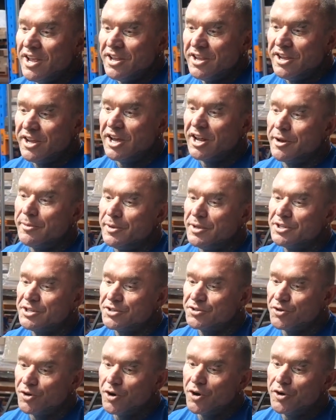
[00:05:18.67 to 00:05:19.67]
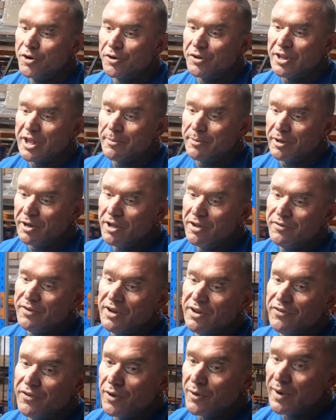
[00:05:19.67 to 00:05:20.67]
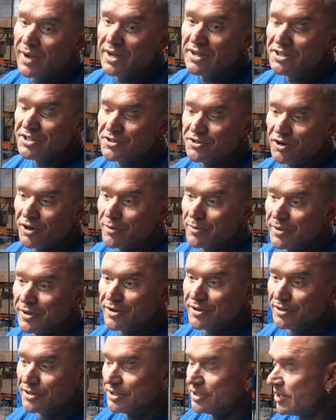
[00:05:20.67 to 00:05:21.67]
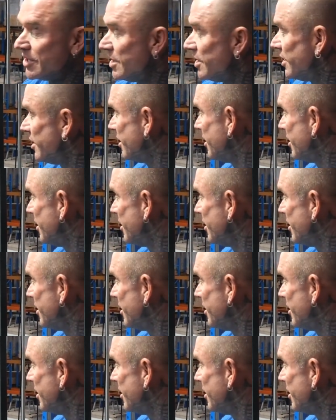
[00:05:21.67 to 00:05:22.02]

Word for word: You're going to be stronger in that, but even if you are strong, because